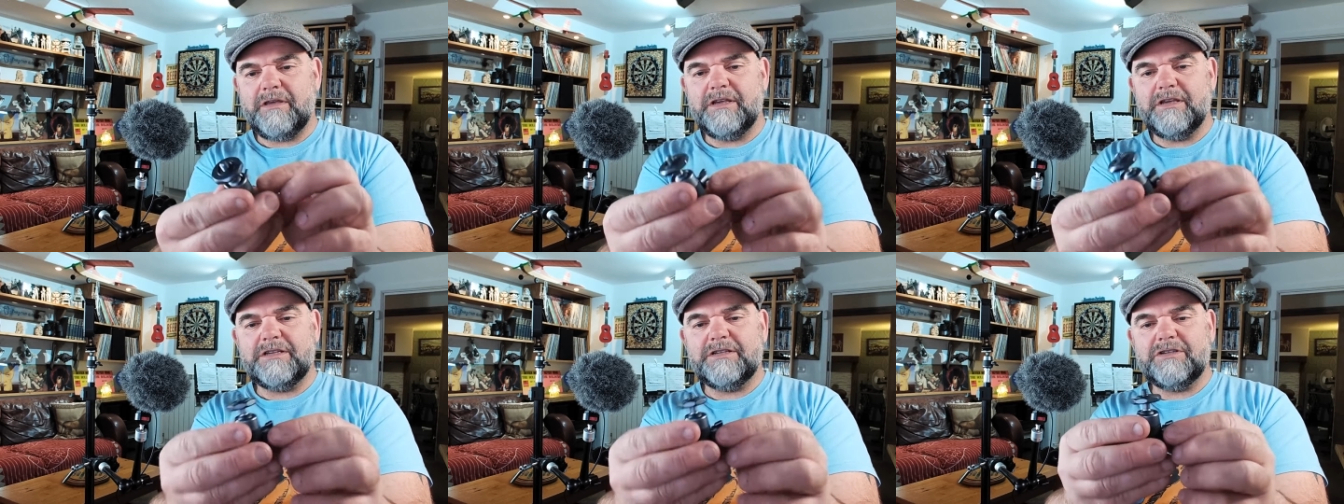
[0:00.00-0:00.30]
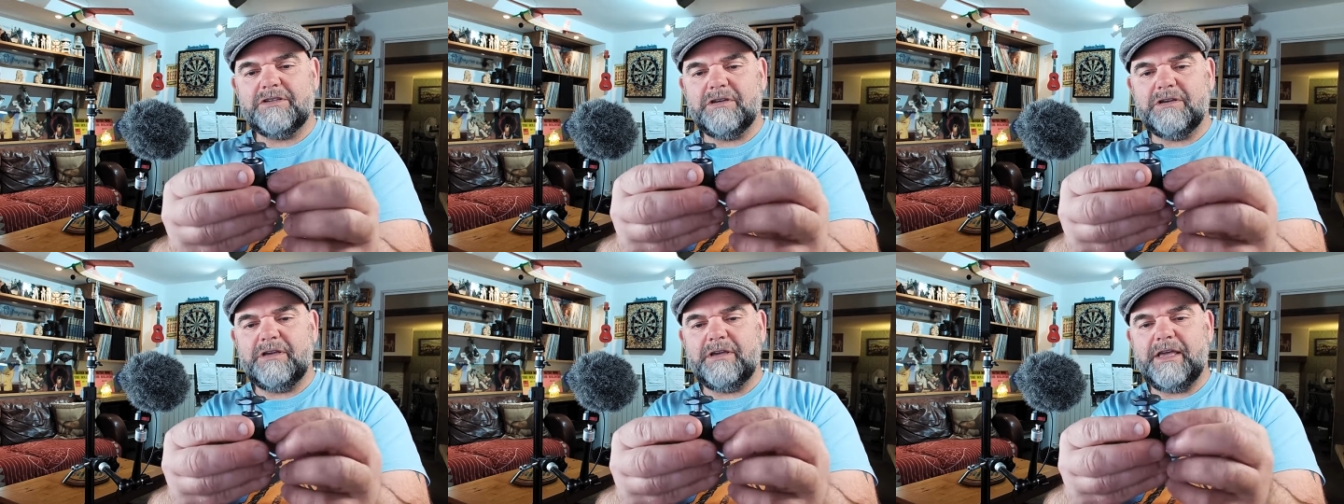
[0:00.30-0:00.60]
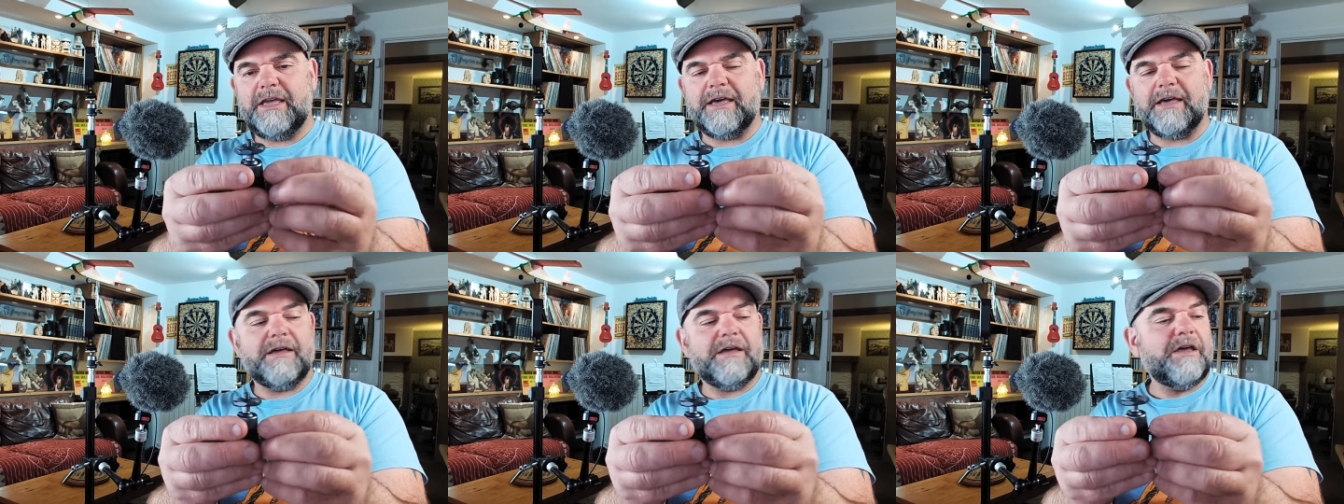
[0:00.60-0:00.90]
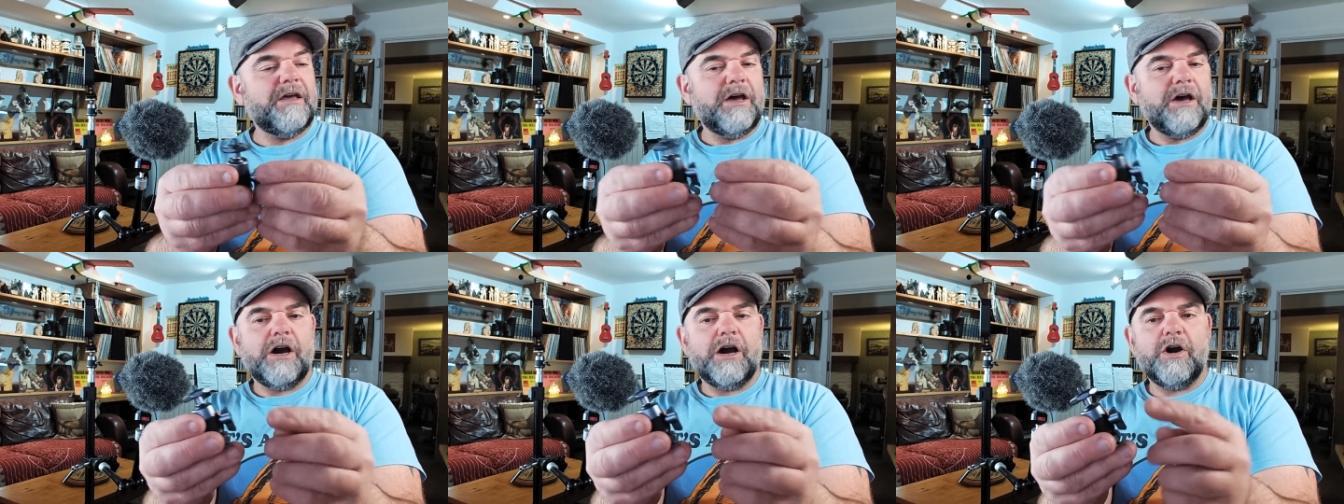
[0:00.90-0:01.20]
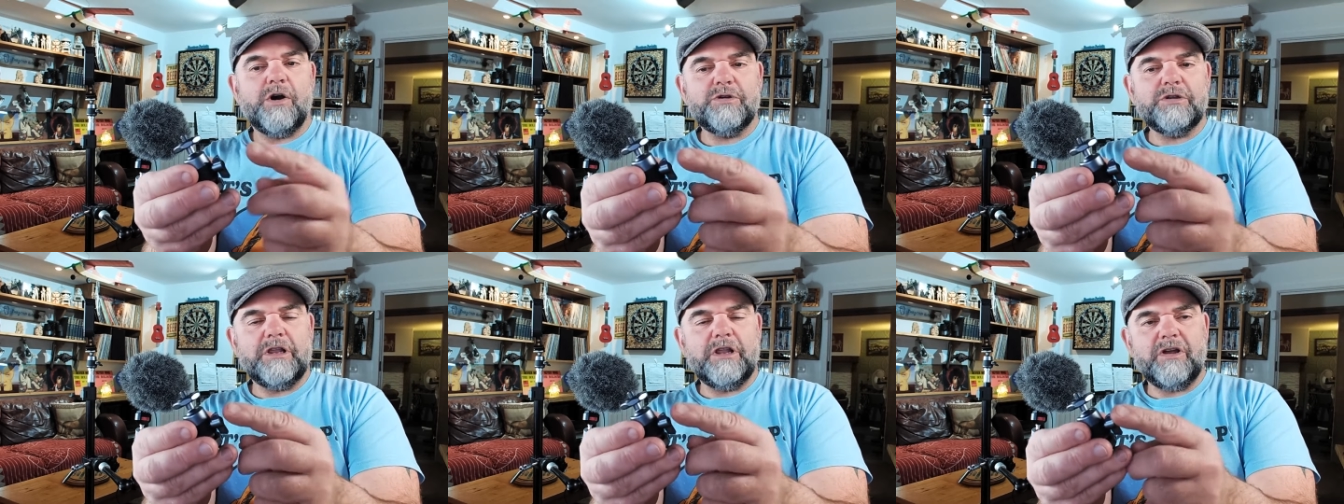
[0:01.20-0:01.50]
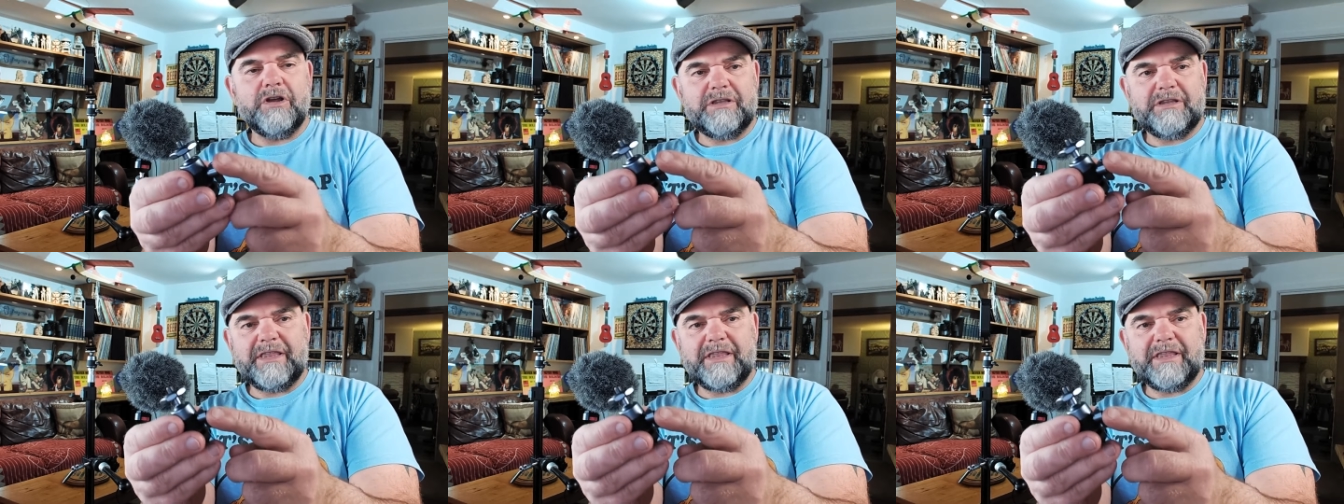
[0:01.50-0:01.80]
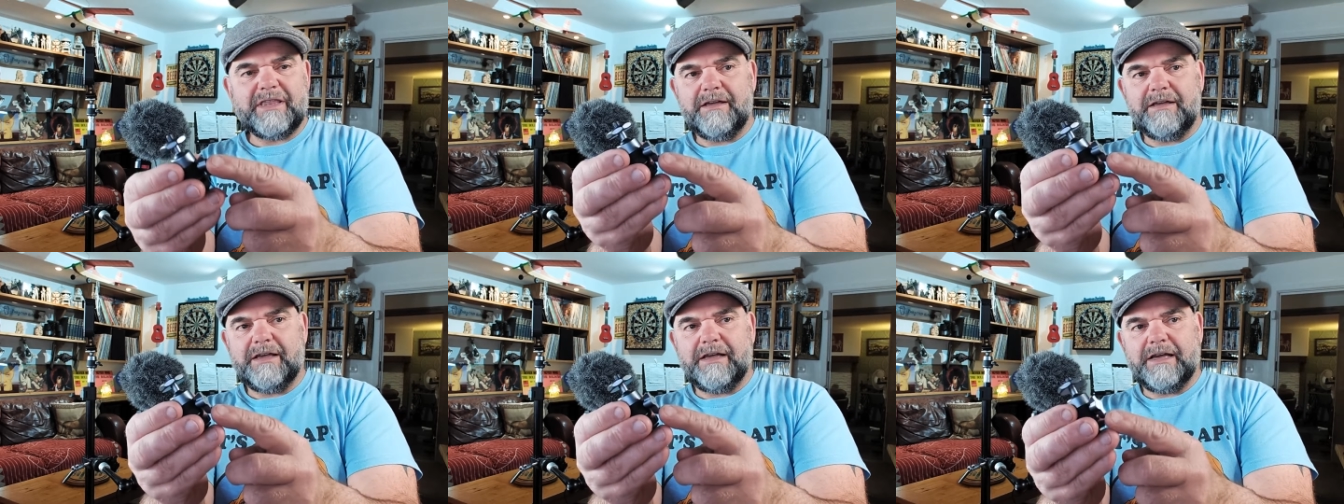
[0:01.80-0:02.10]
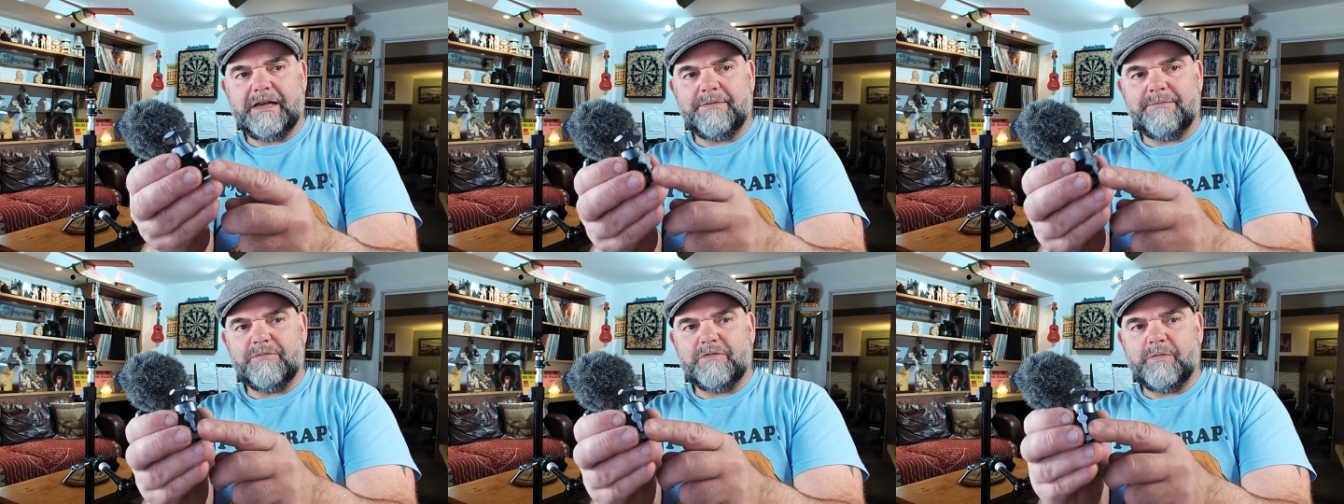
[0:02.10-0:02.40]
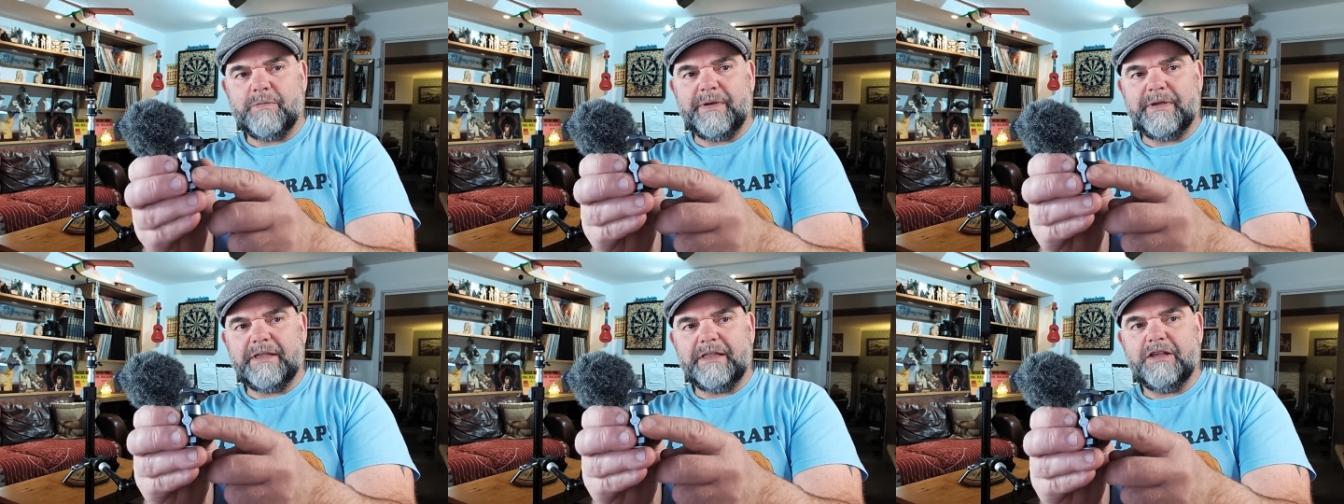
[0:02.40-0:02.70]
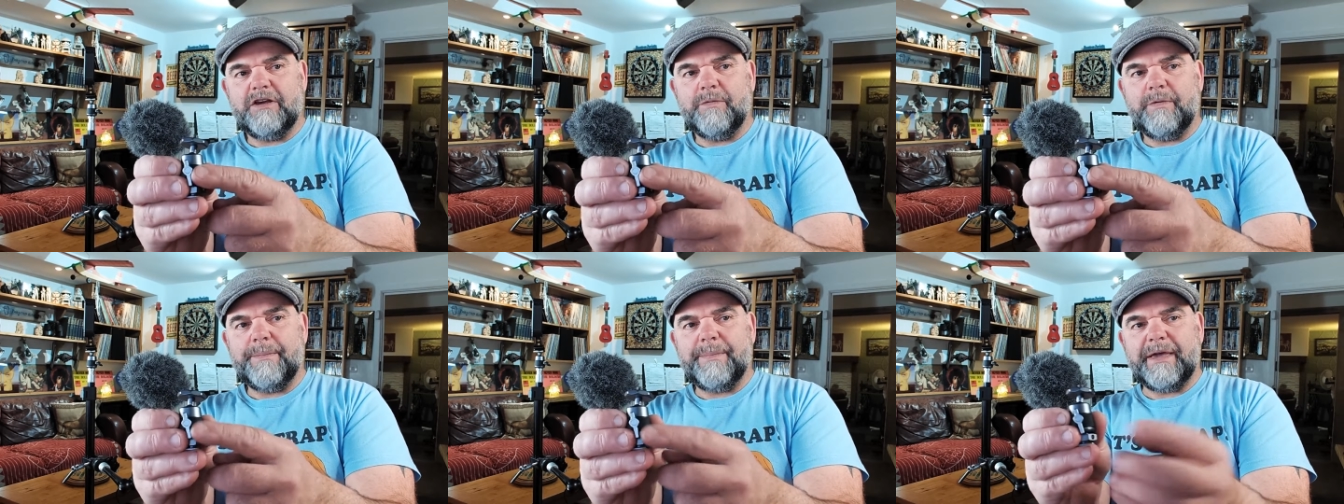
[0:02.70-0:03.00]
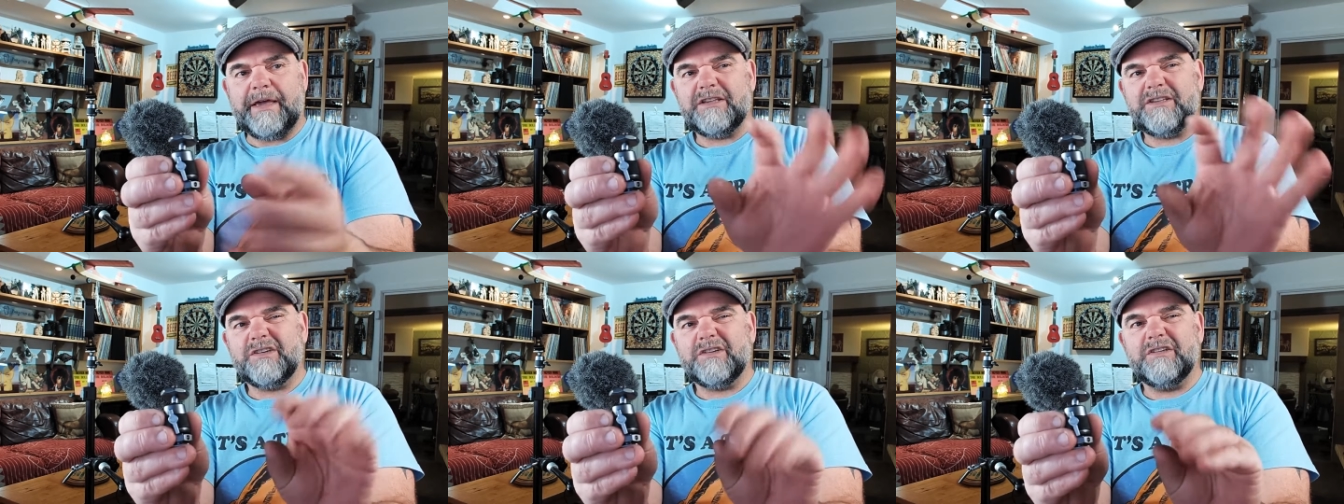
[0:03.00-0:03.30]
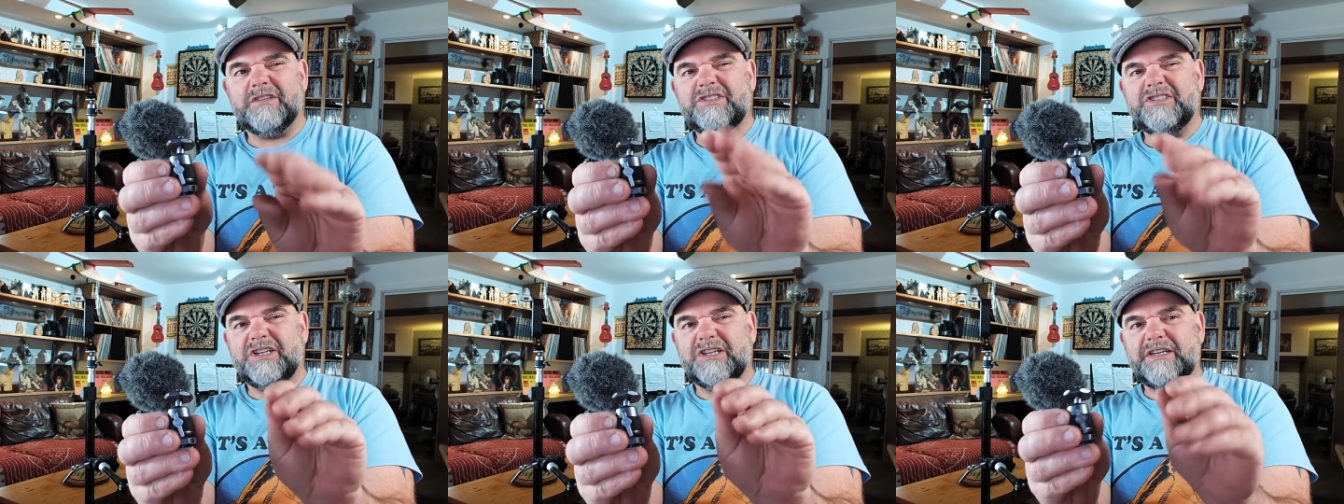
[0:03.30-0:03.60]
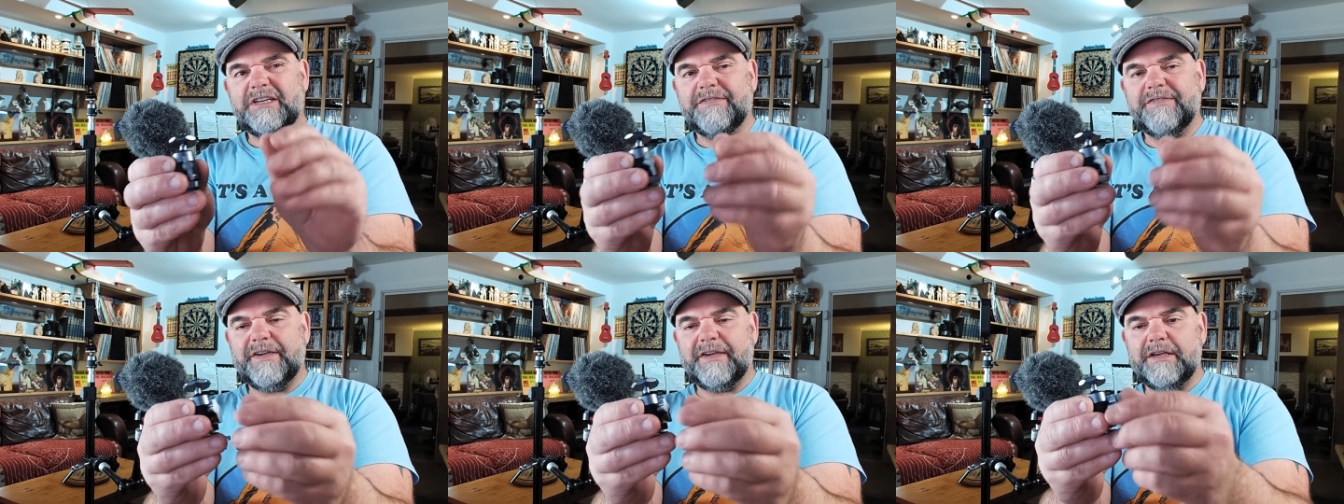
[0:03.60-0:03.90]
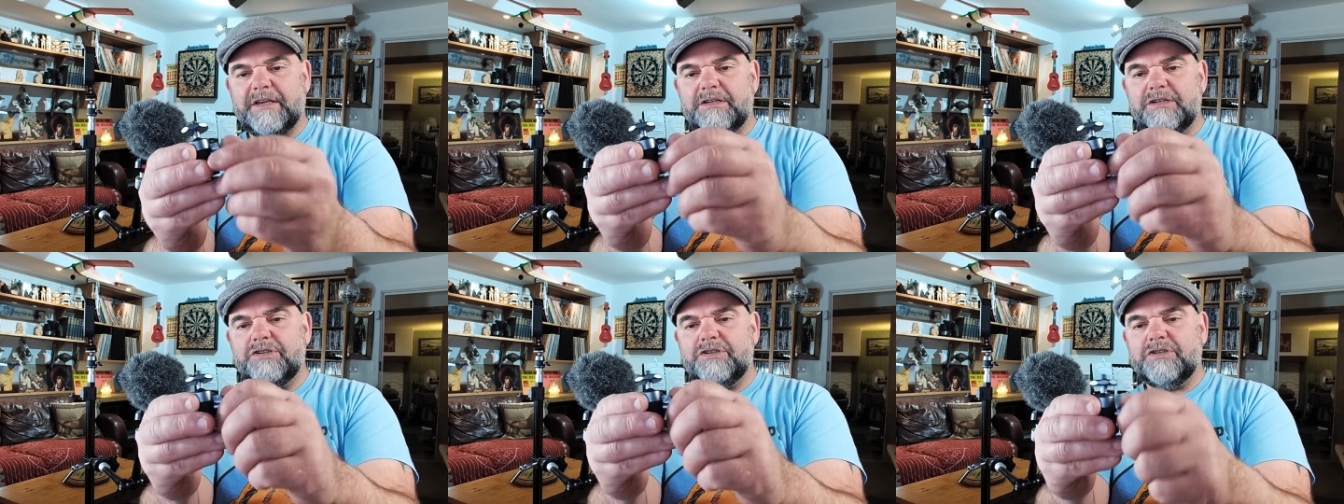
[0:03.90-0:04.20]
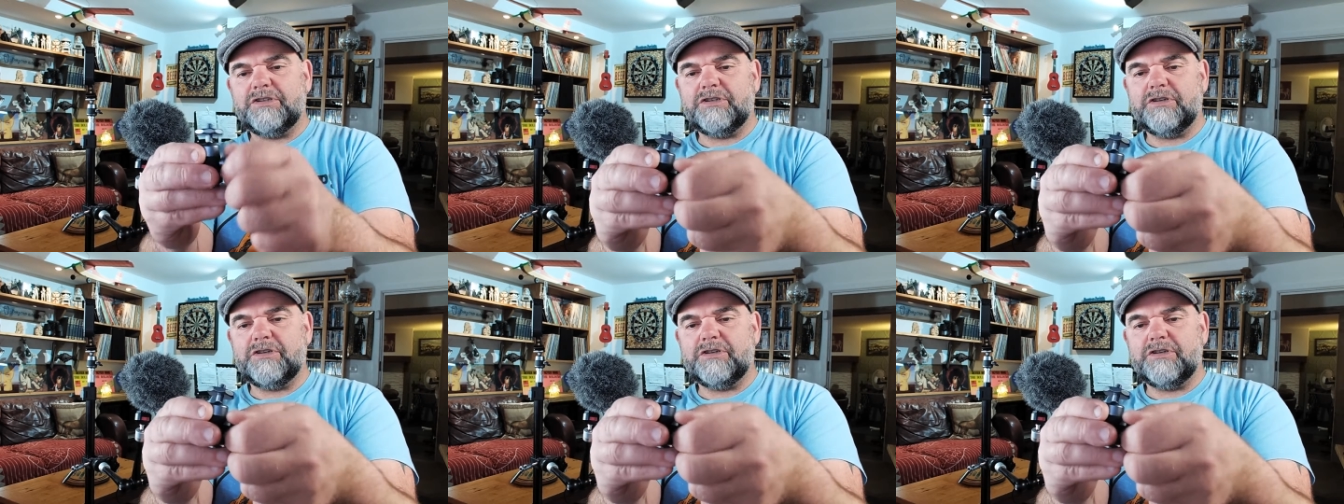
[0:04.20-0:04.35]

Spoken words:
It's, yeah. I would have liked that to have been a little bit big, because I've got chunky fingers.